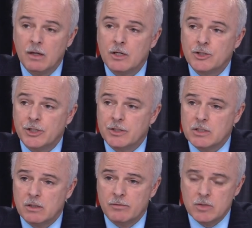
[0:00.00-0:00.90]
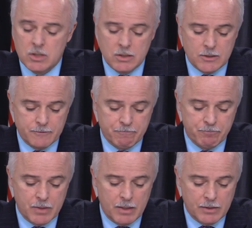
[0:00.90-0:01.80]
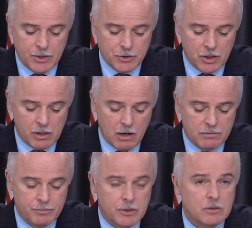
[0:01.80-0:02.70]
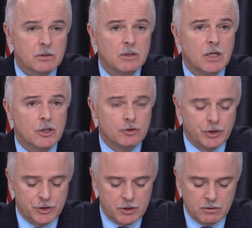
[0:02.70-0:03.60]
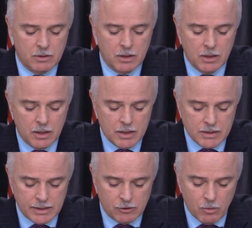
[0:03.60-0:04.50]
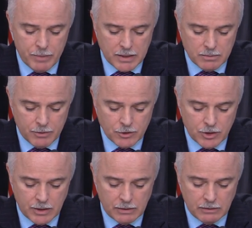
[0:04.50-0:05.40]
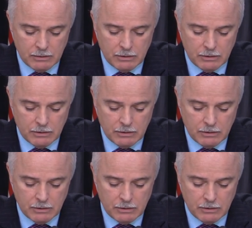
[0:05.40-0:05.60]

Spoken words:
Shared services, digital government, attrition, zero-based budgeting,